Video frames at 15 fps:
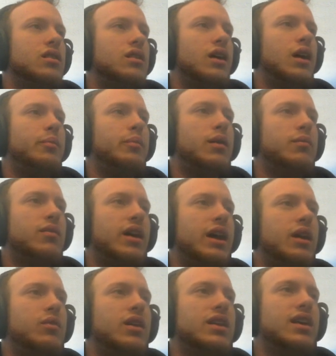Yep, and I'm
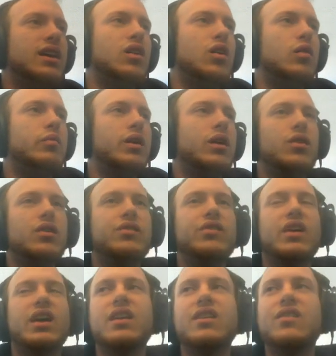right. We did get called by worse
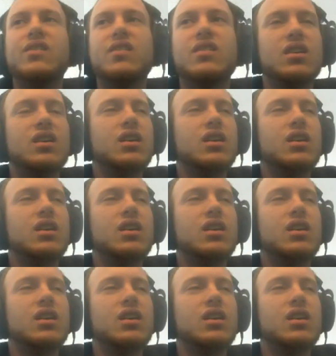hands.